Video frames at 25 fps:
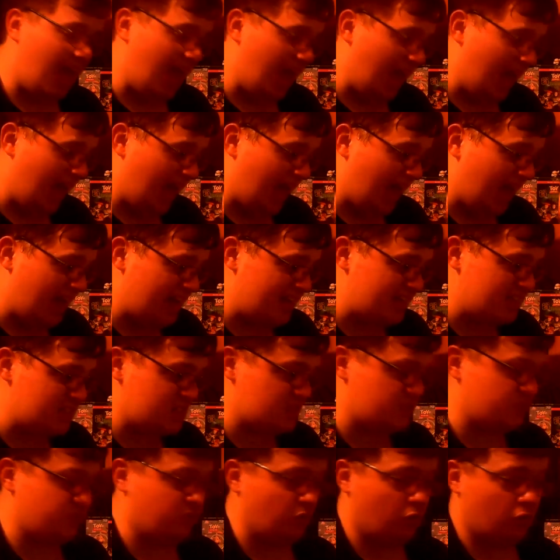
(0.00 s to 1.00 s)
As
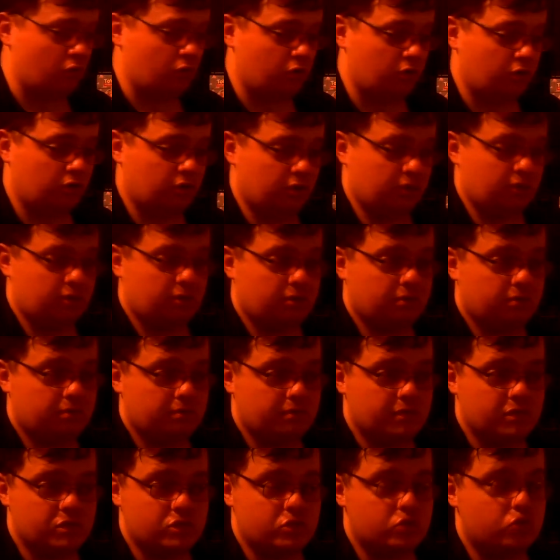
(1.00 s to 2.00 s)
for
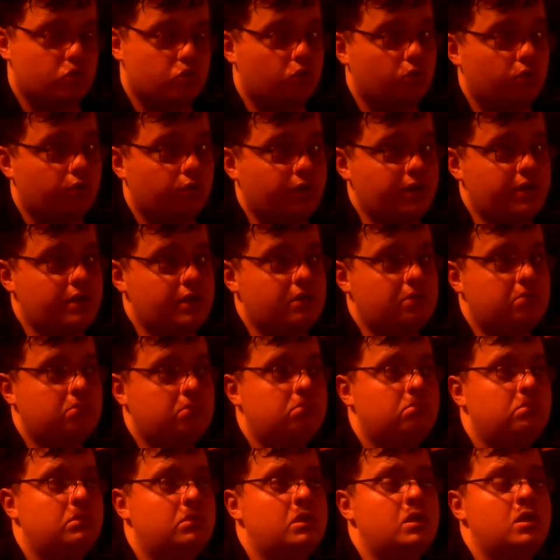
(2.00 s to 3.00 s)
the story
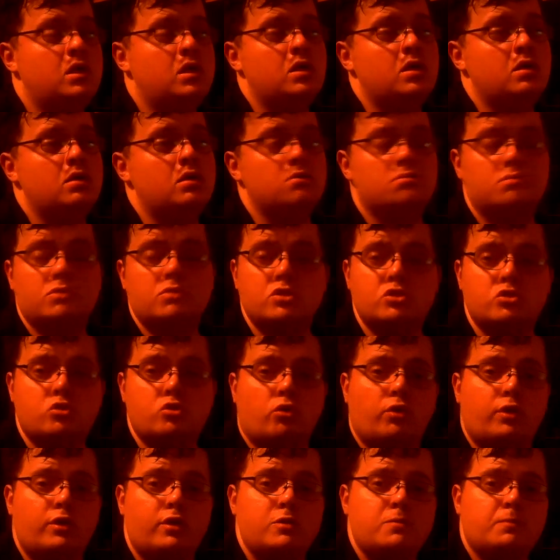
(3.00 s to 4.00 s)

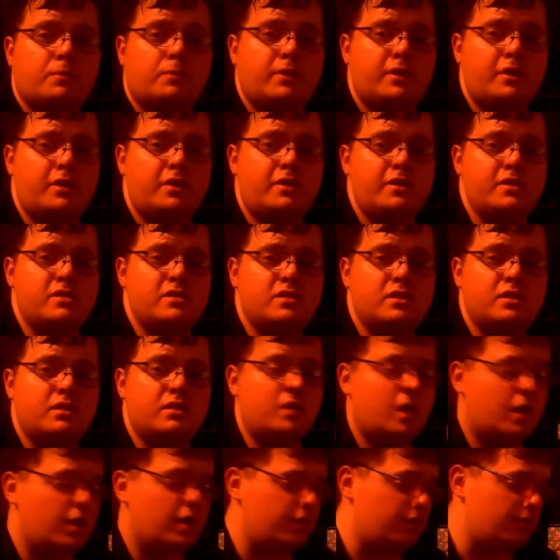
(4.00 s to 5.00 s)
is pretty decent.
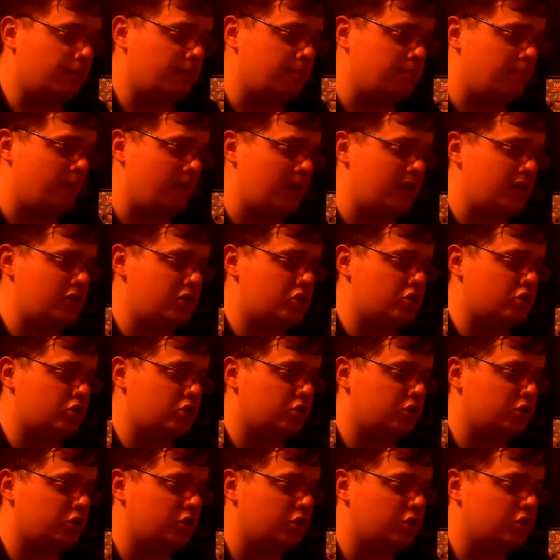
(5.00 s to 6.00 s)
The
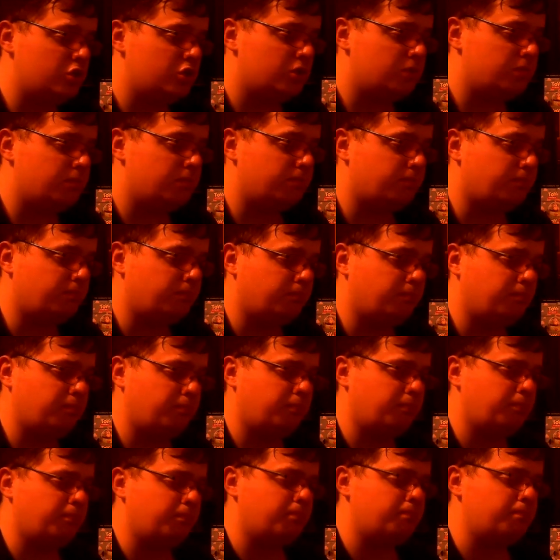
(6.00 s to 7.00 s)
major
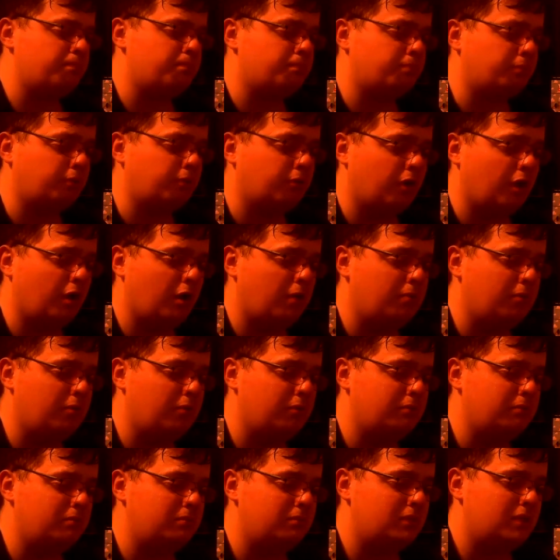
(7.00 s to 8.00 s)
problem,